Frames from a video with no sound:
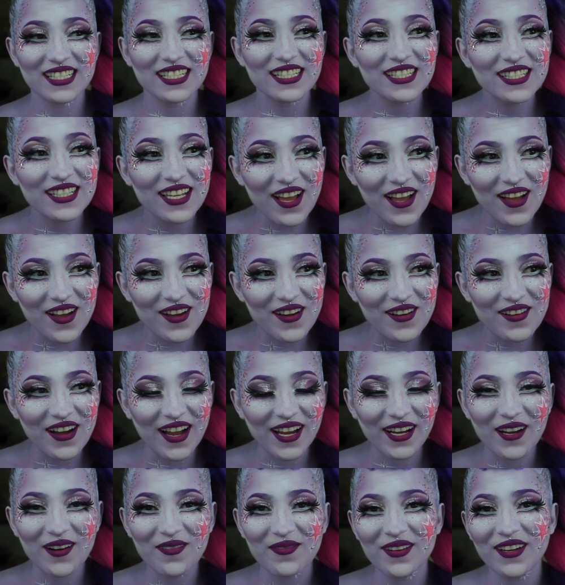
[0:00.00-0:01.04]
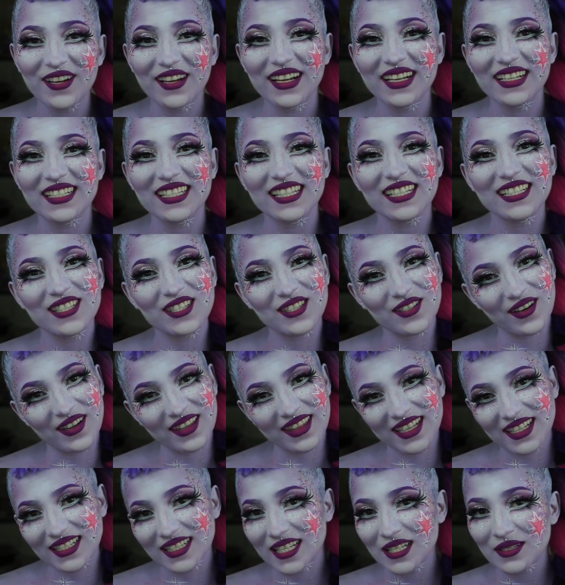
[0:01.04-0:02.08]
So I hope you guys
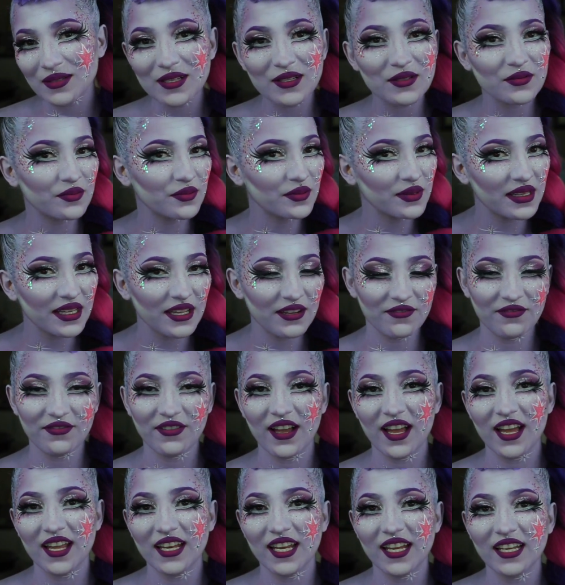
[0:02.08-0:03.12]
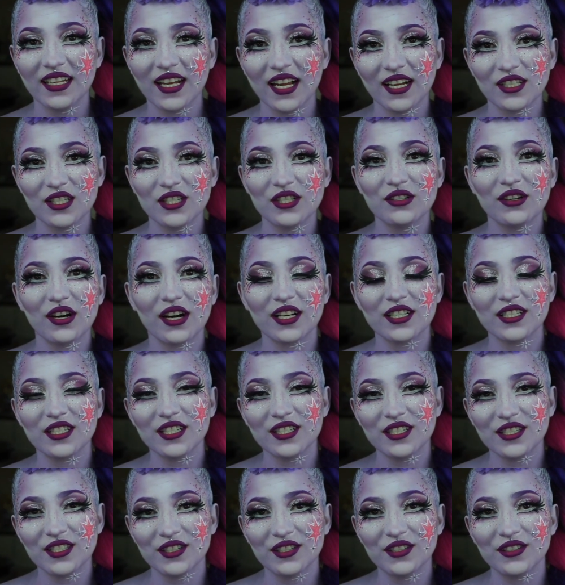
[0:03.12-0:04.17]
enjoyed this. This is really fun and not too hard
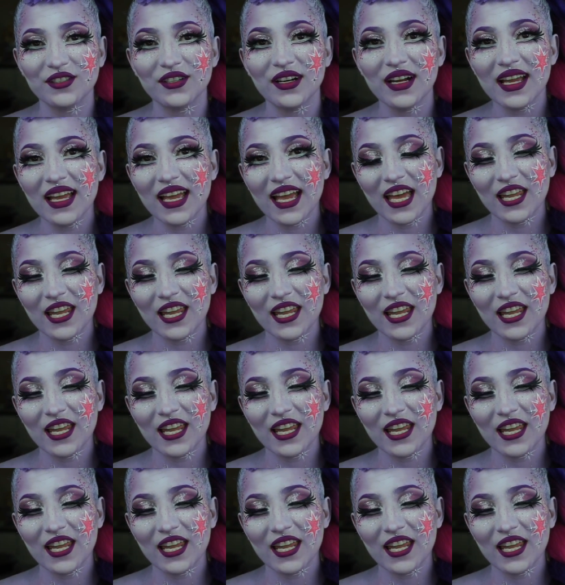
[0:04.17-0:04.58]
to do.